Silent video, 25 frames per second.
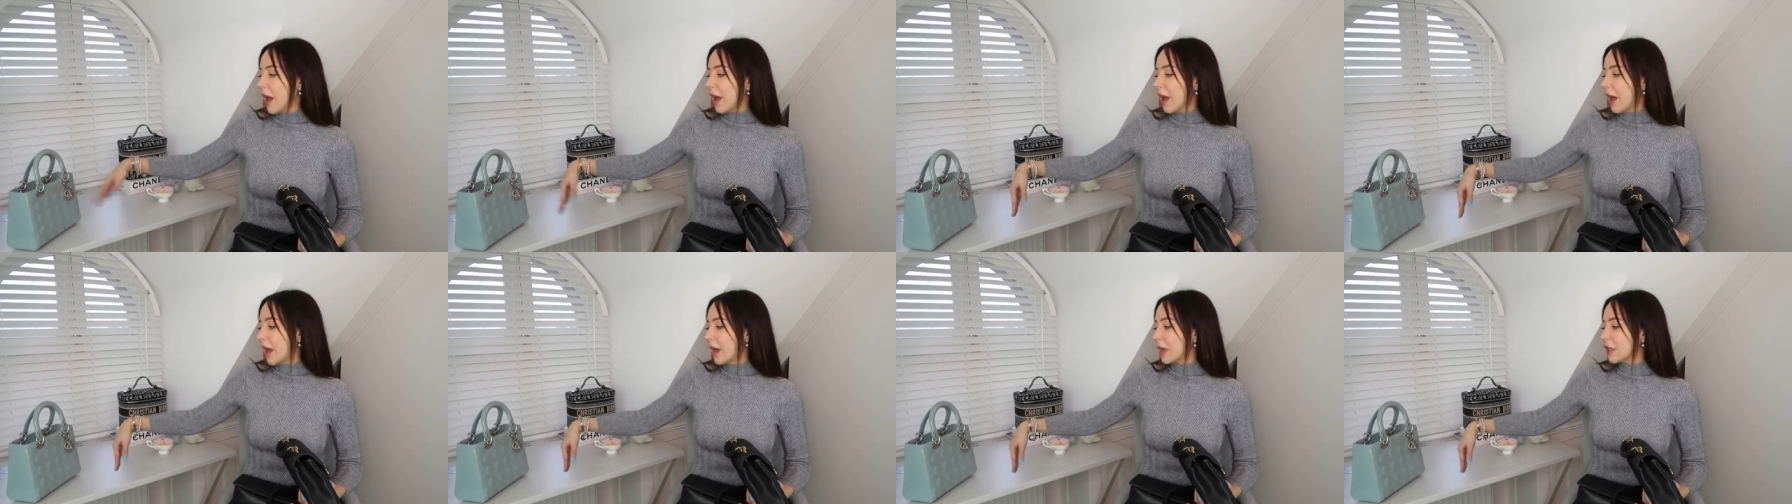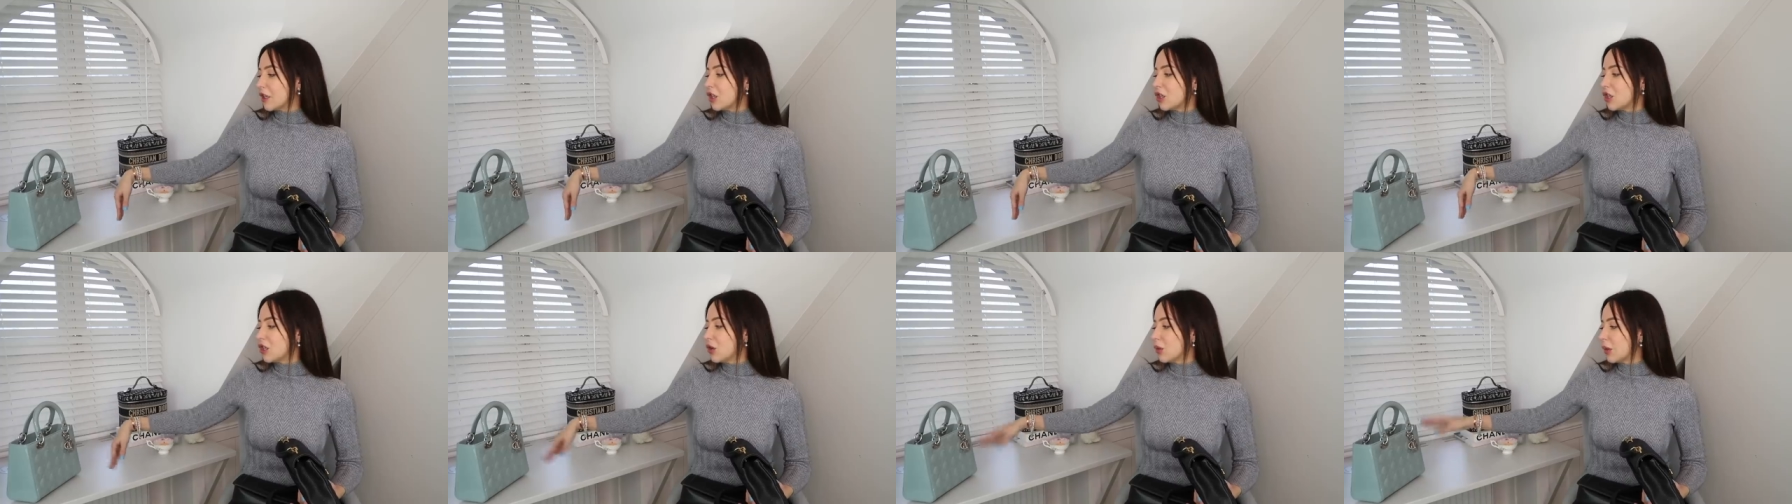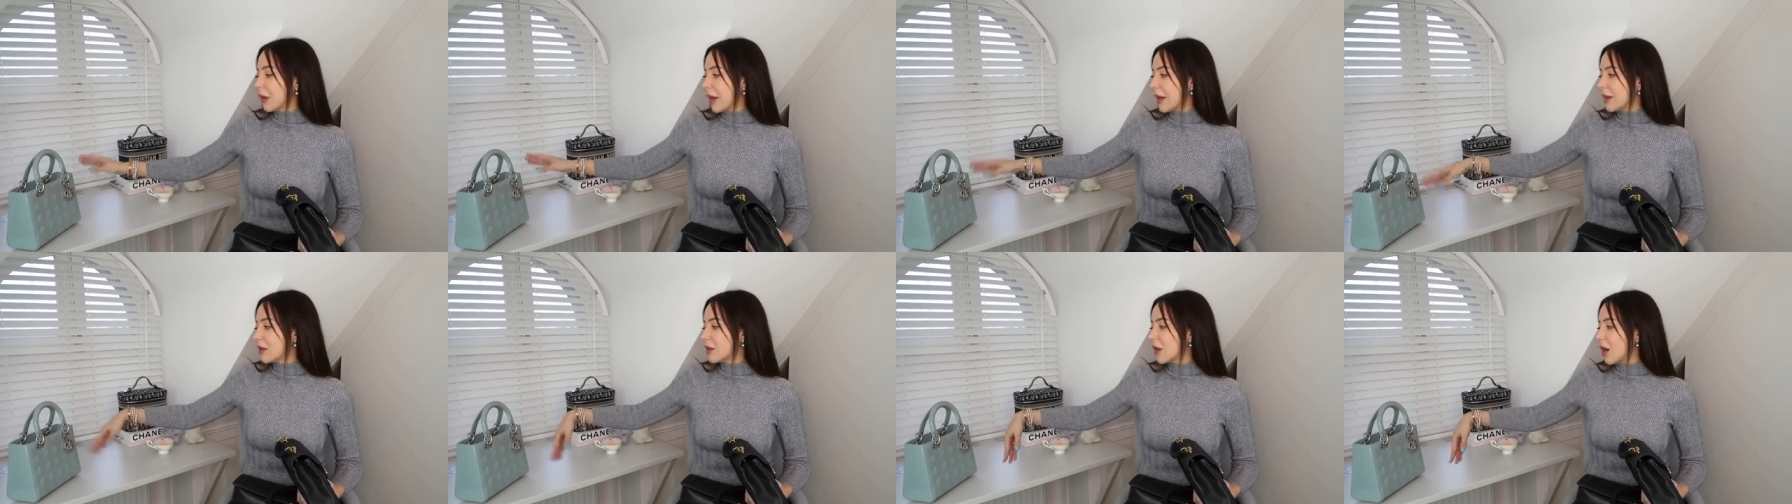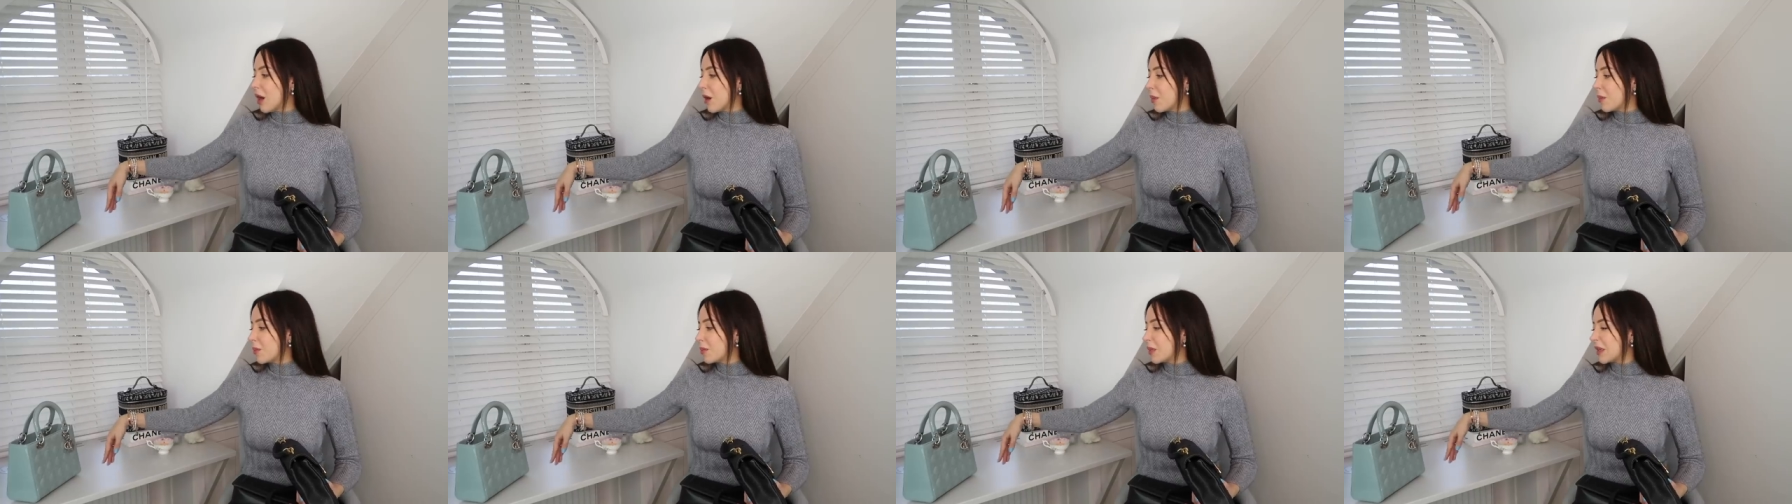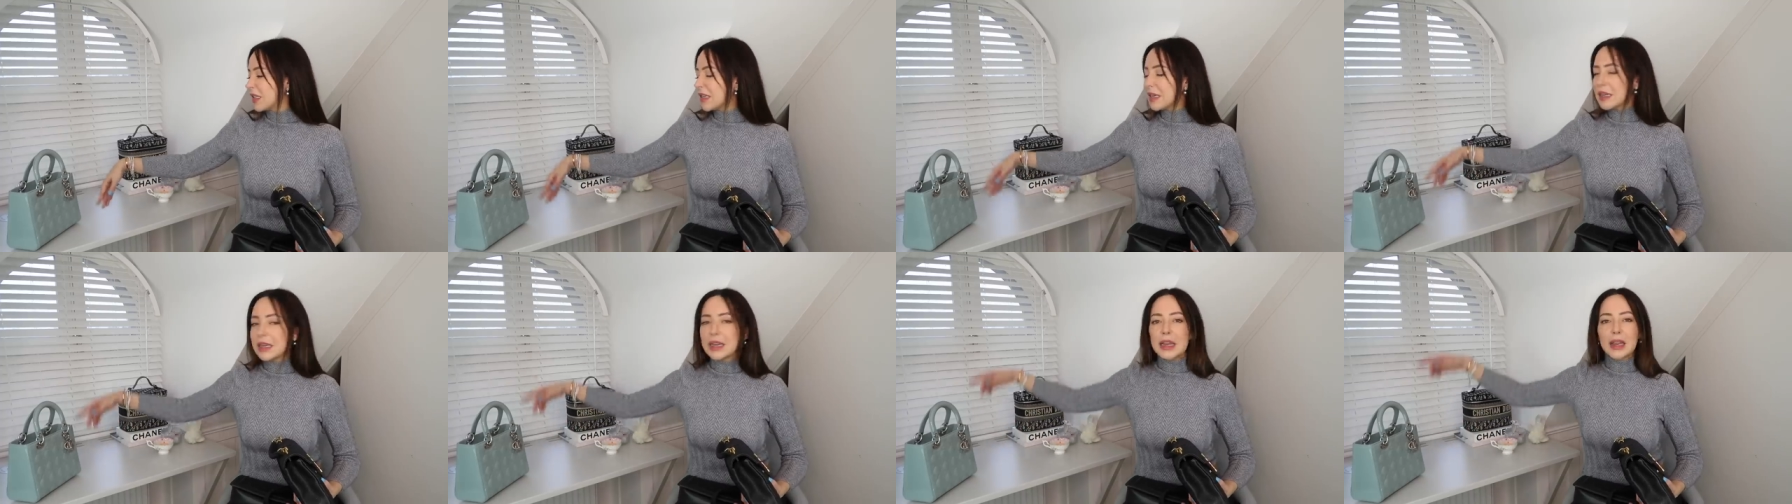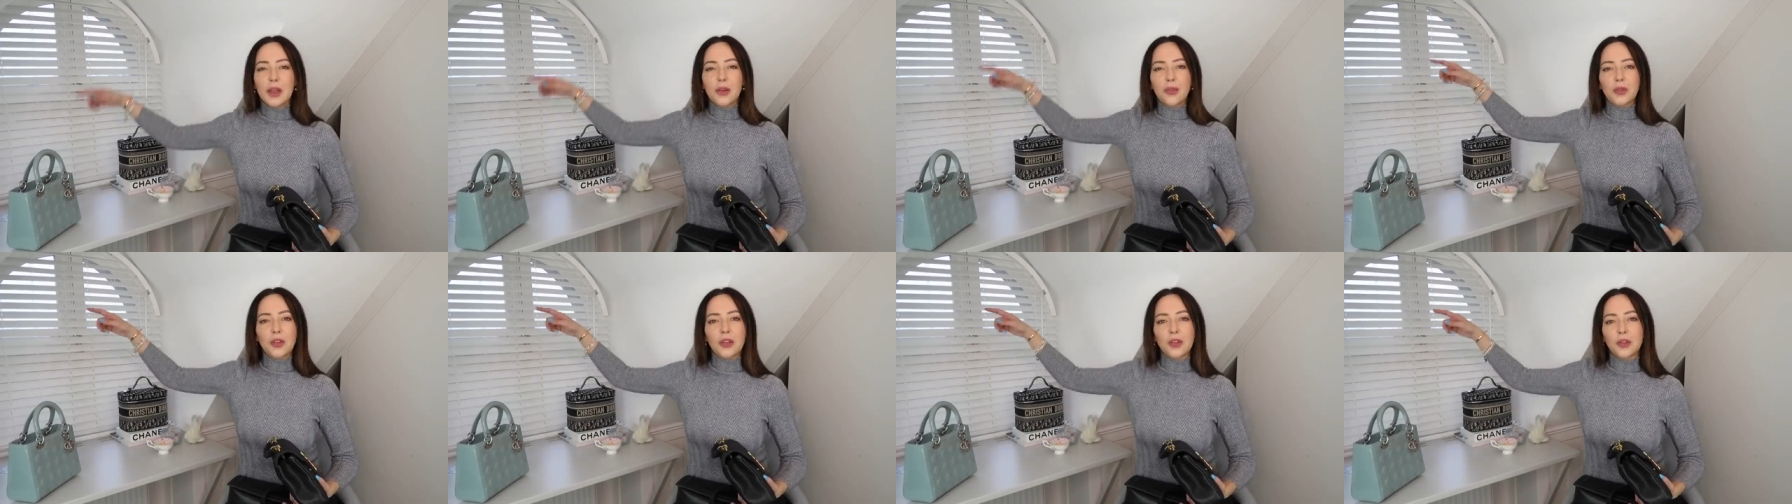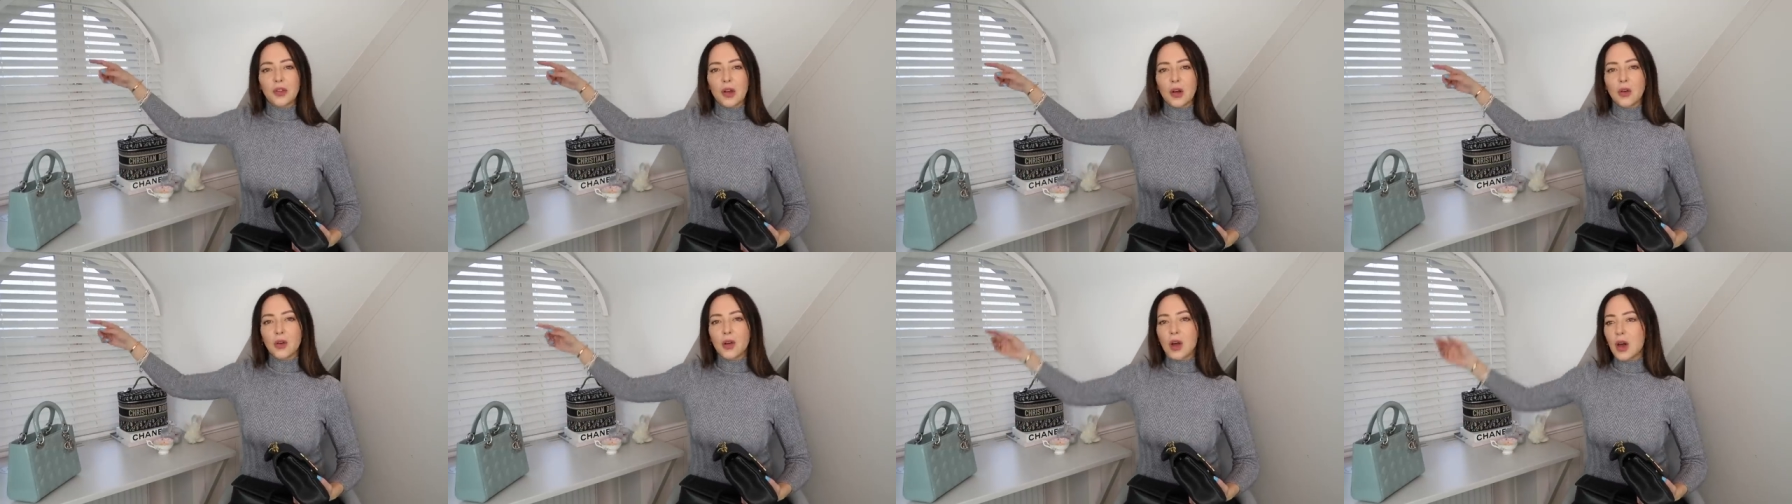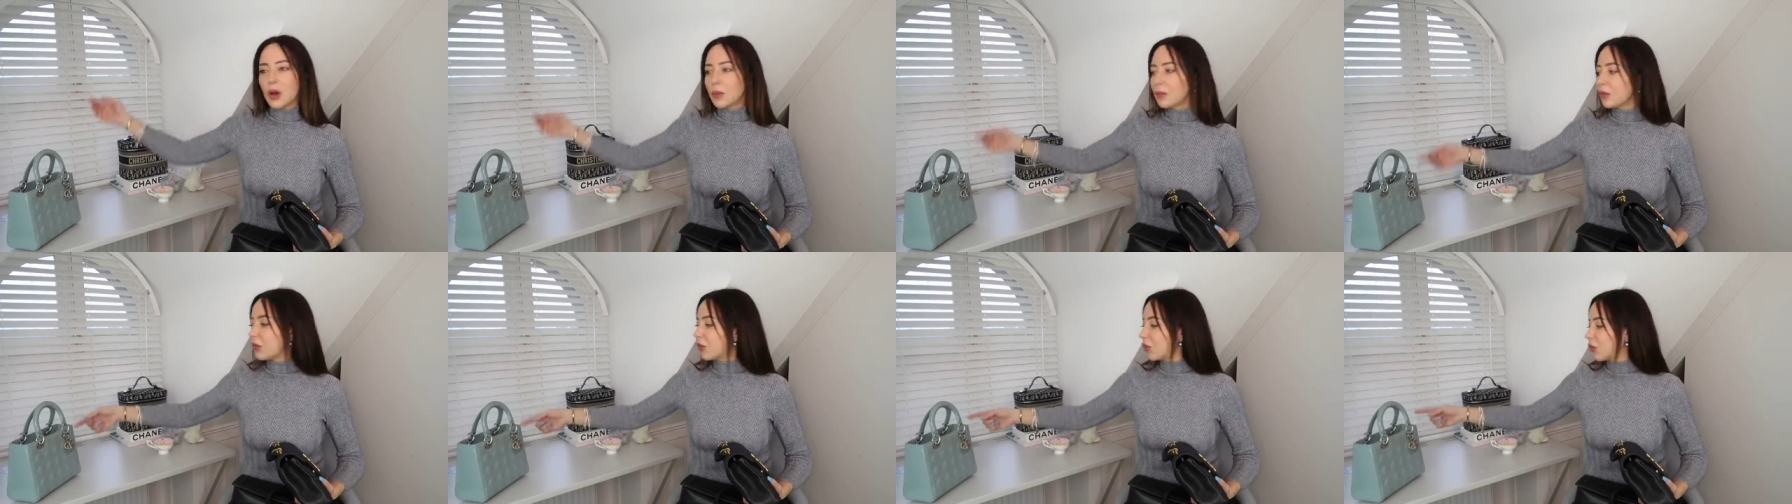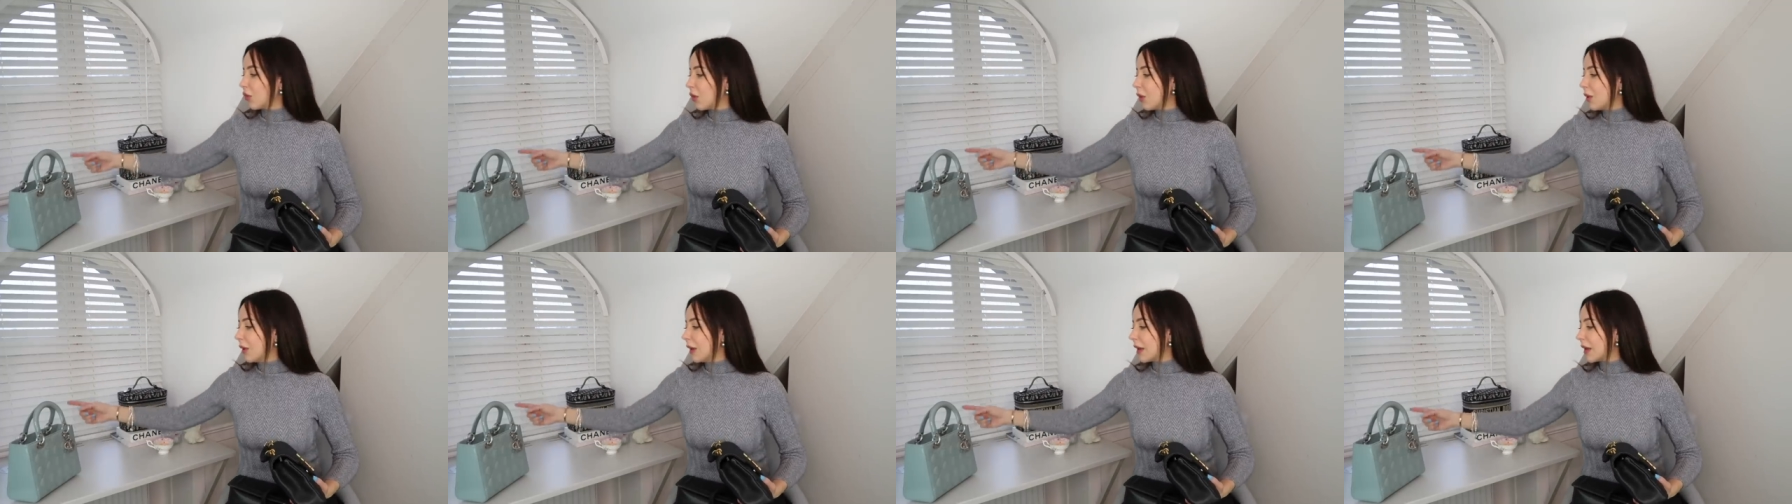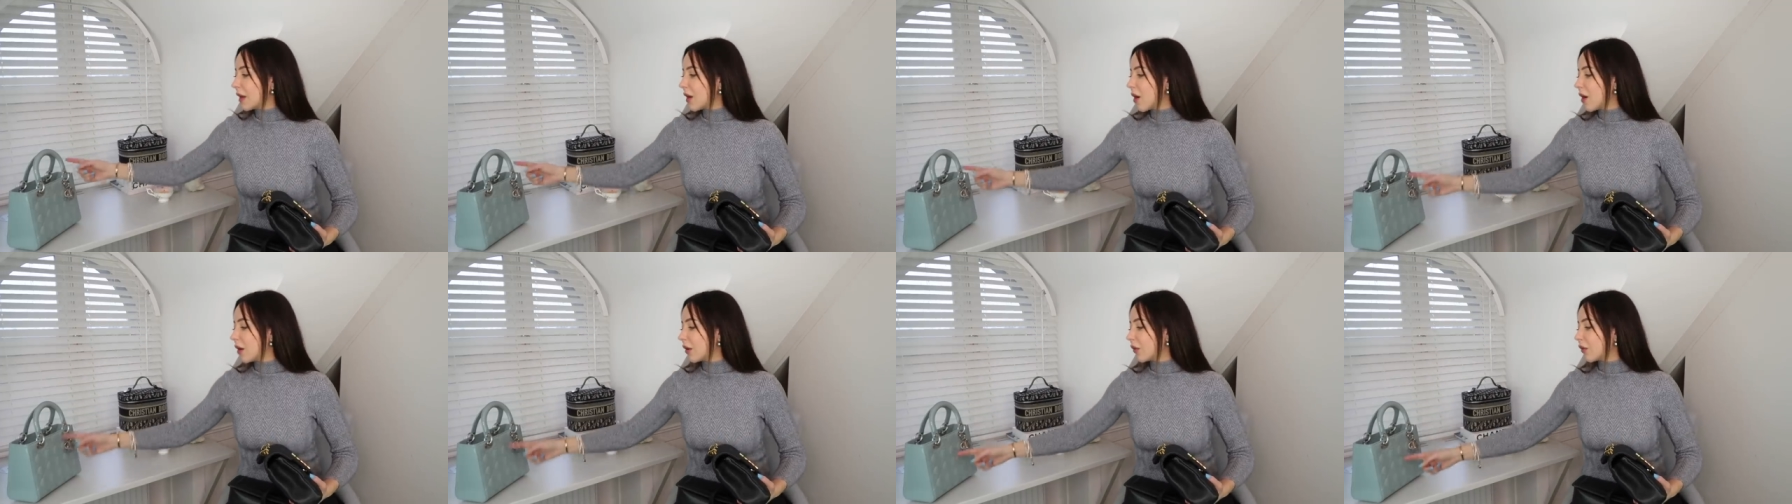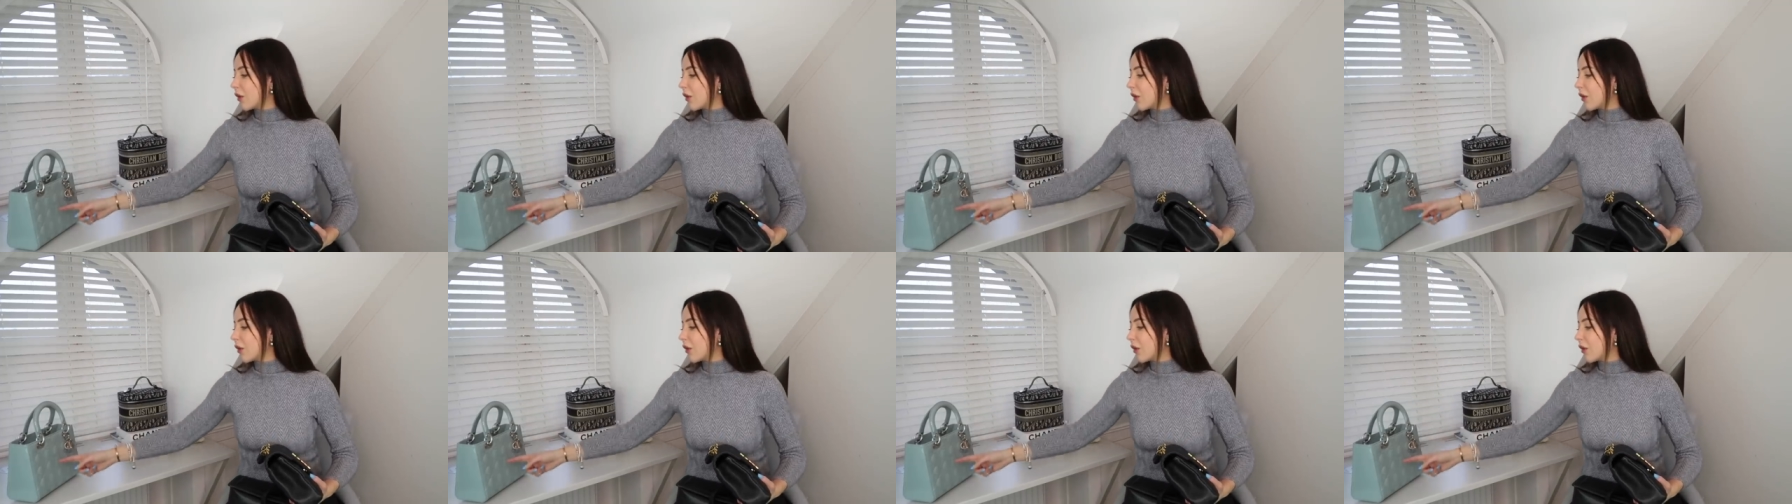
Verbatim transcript: and you'll end up, particularly if the sun comes through and it kind